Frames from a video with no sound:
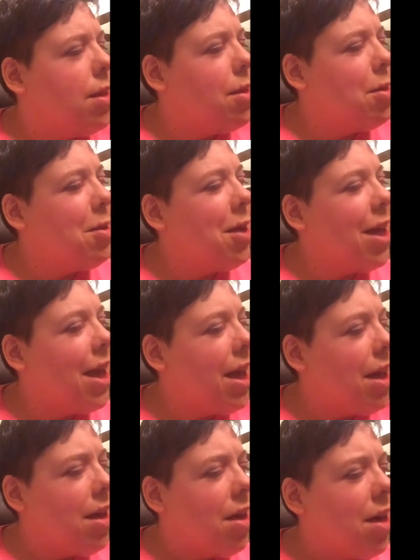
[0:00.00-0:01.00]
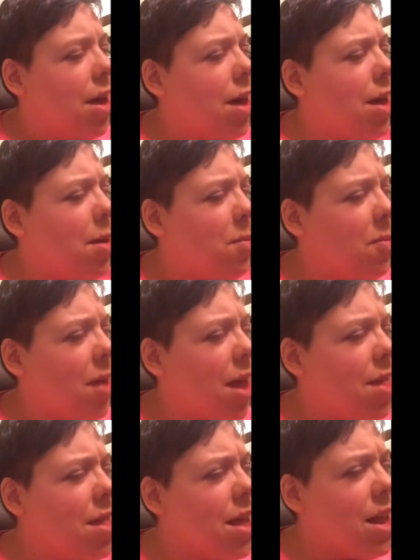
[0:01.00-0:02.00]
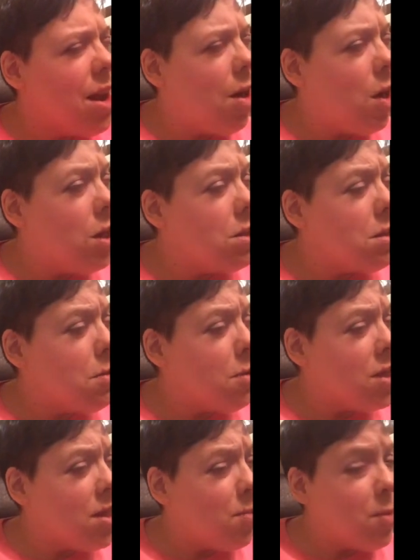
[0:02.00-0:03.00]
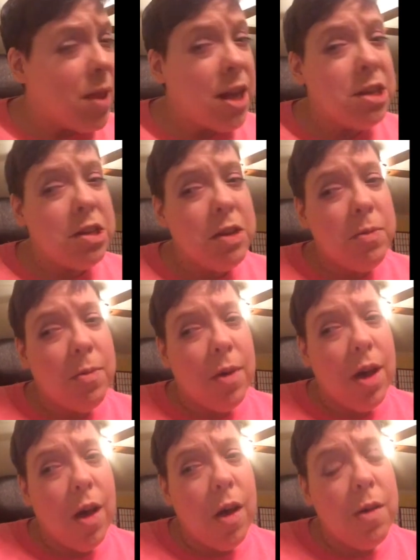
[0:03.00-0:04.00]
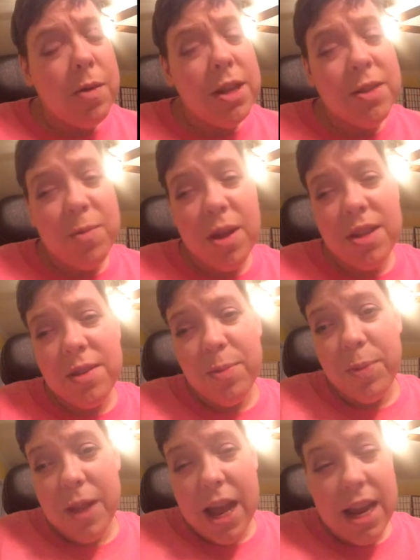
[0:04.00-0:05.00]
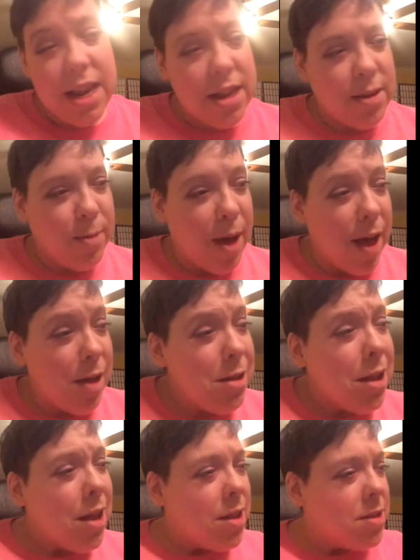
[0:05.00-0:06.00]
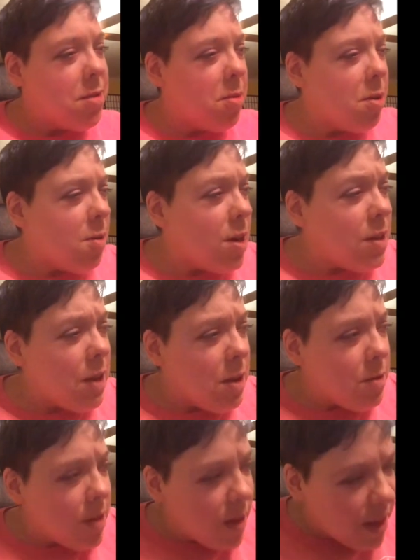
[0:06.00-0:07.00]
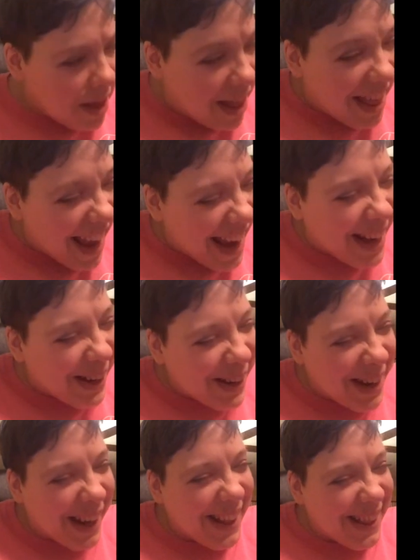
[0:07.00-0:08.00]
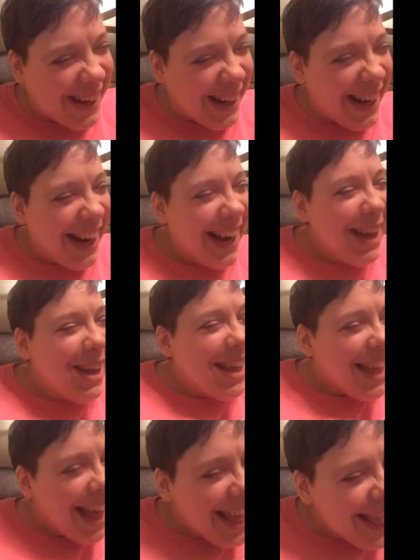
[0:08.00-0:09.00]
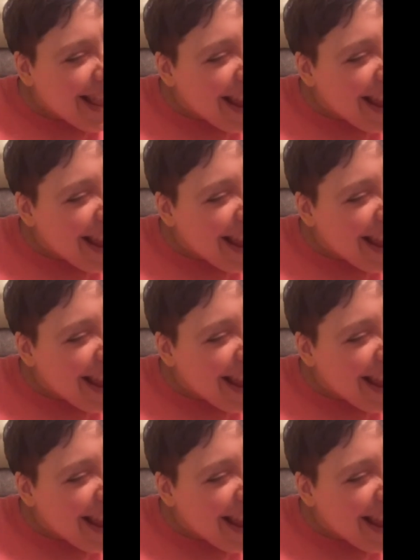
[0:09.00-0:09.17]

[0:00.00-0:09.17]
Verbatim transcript: It's okay. And then also with the blush, you always want to blend as well. So we're going to use a lighter color on